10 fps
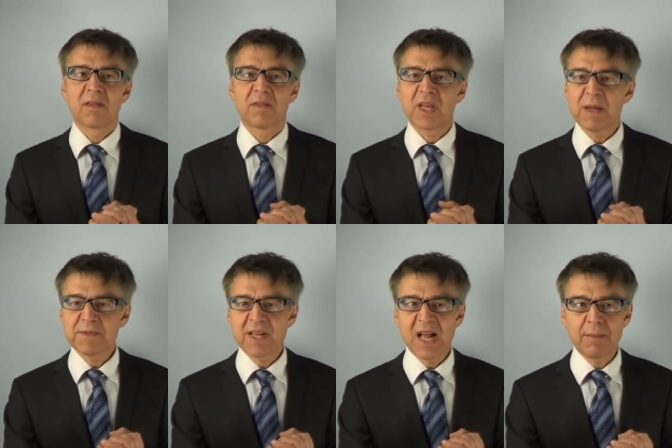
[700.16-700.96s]
The
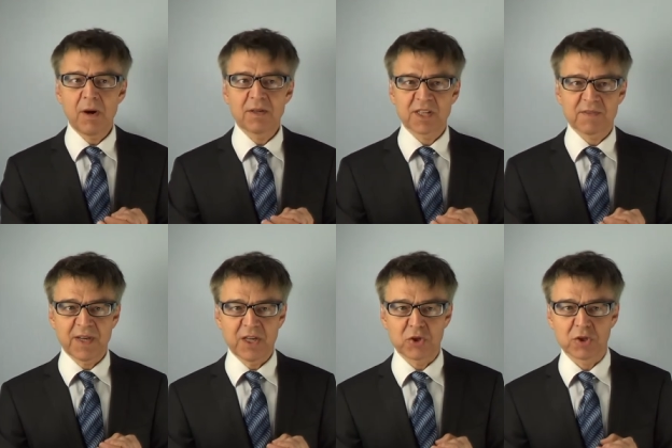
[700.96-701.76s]
Gibbs-Helmholtz
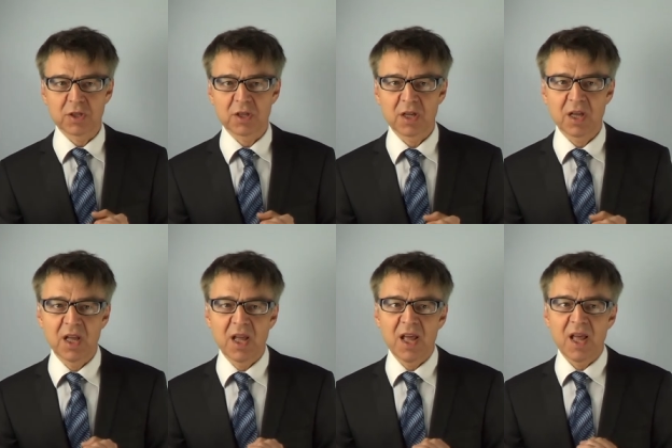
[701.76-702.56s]
equation
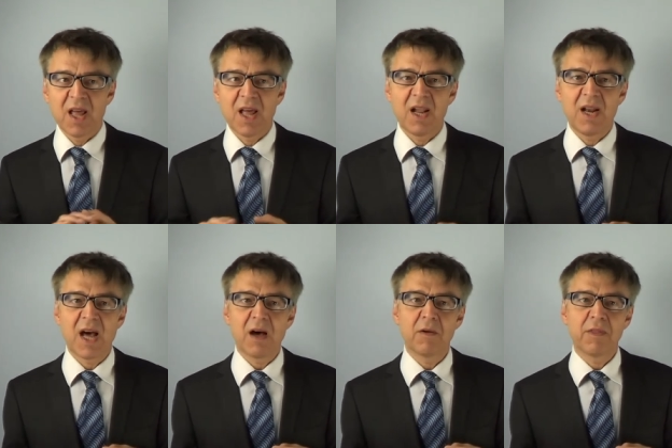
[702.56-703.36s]

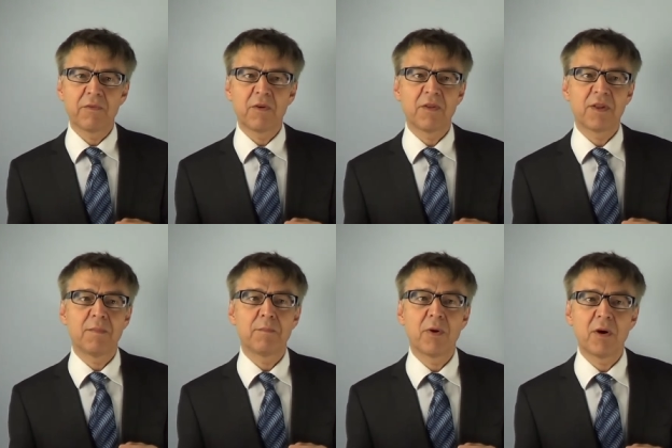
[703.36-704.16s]
allows for the
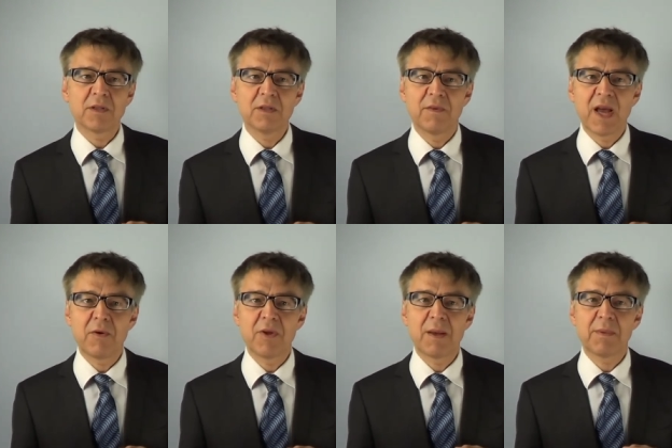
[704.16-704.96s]
important
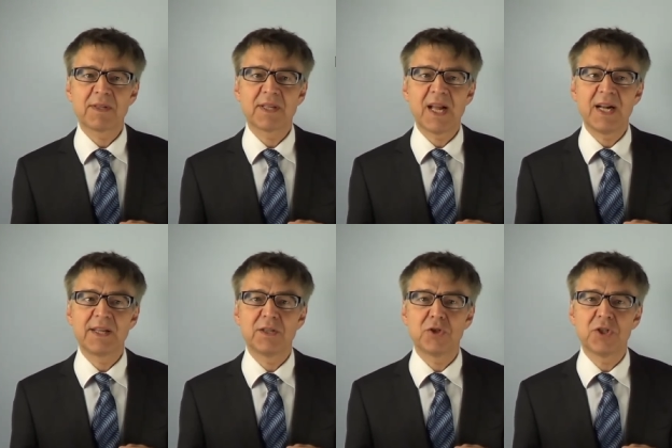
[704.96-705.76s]
variable
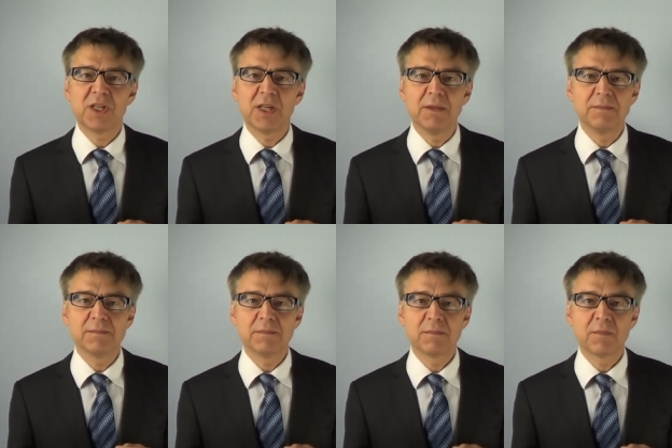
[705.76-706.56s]
delta G,
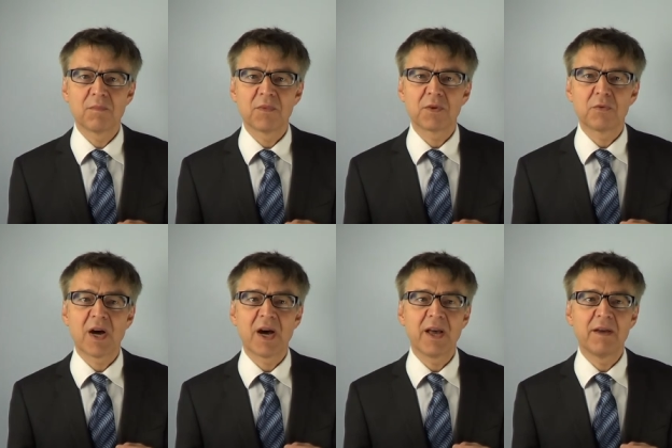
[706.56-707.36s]
the
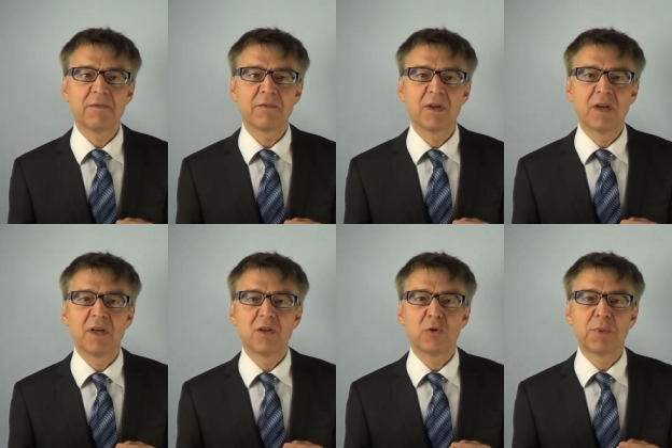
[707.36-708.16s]
drive,
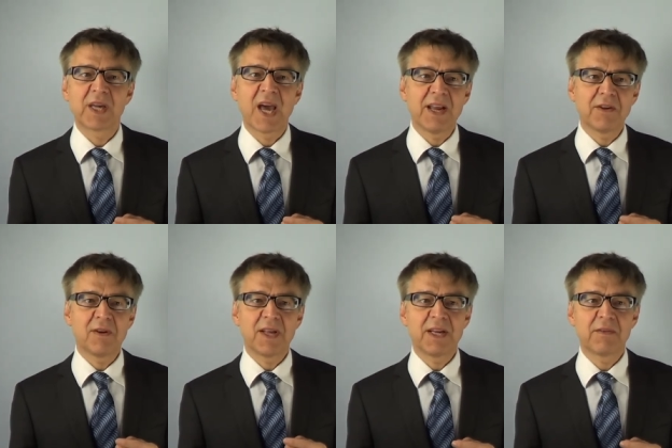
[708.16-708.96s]
to be
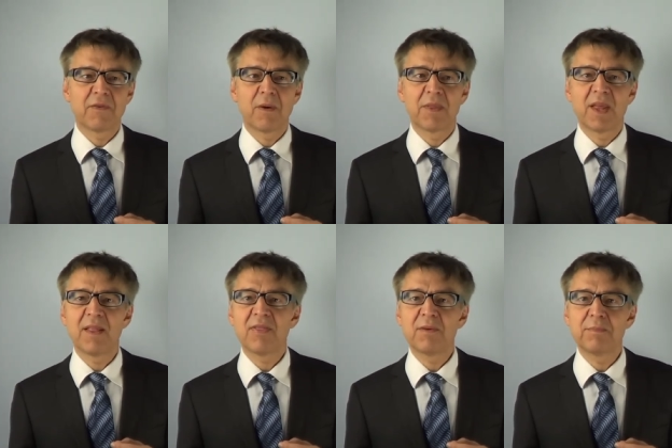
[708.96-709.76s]
calculated from the
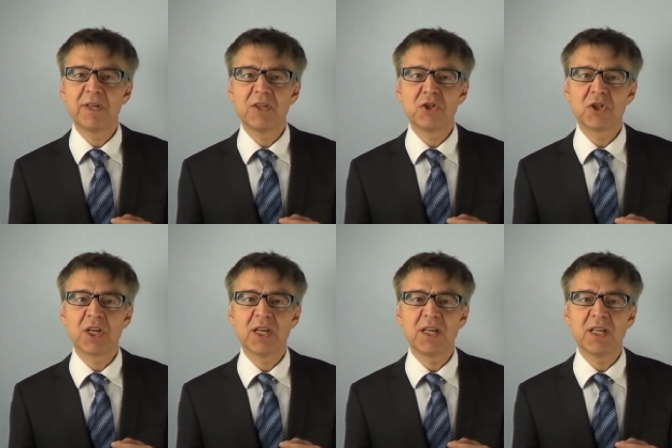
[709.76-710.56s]
enthalpy
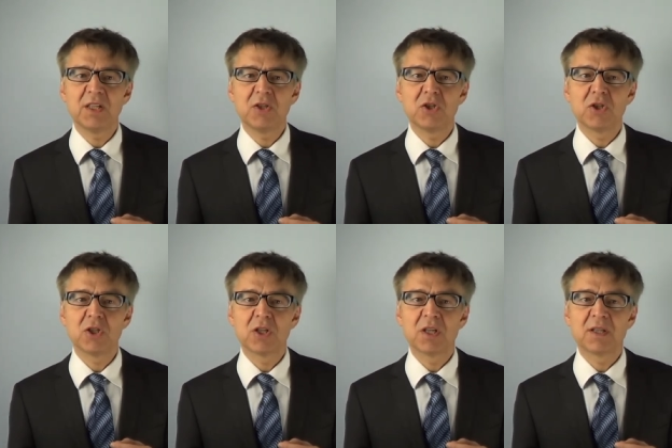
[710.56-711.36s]
change,
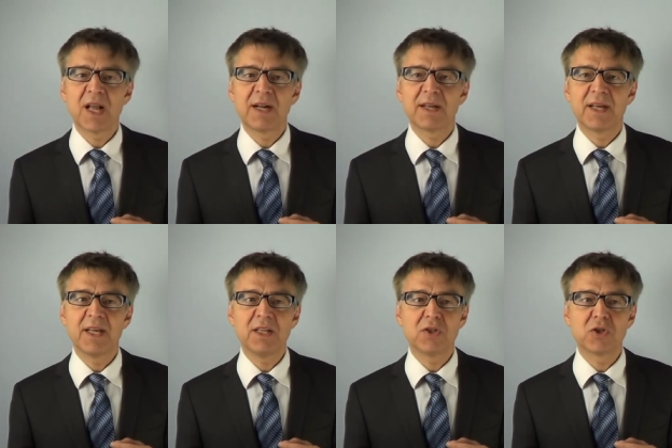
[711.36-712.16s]
delta
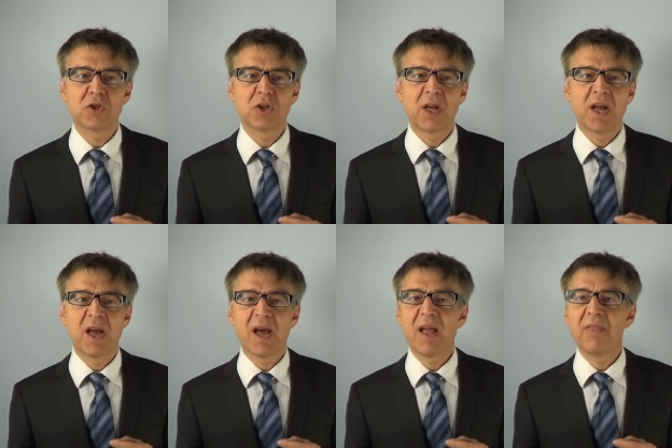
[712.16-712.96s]
H,
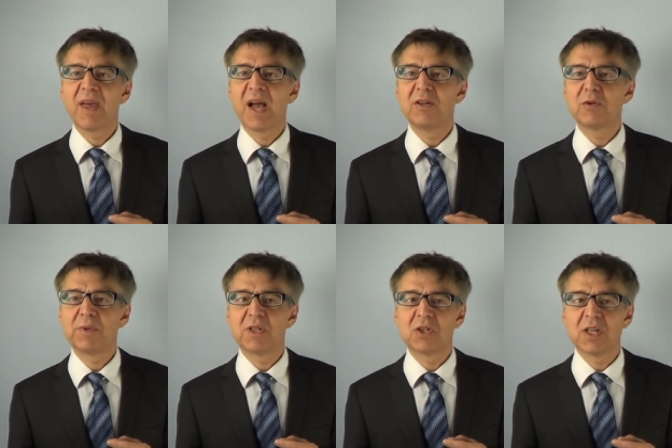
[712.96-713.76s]
and the
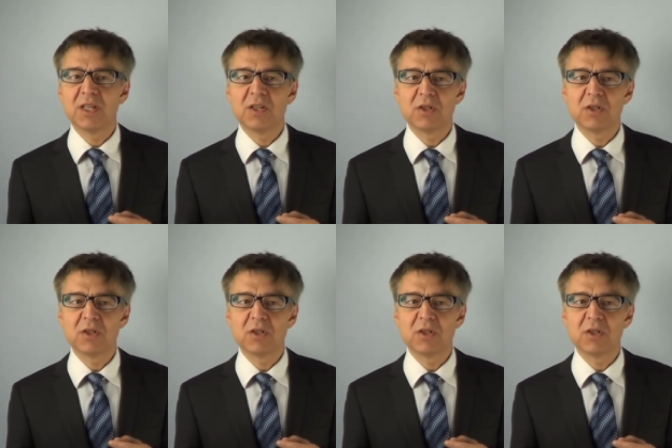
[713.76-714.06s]
entropy change.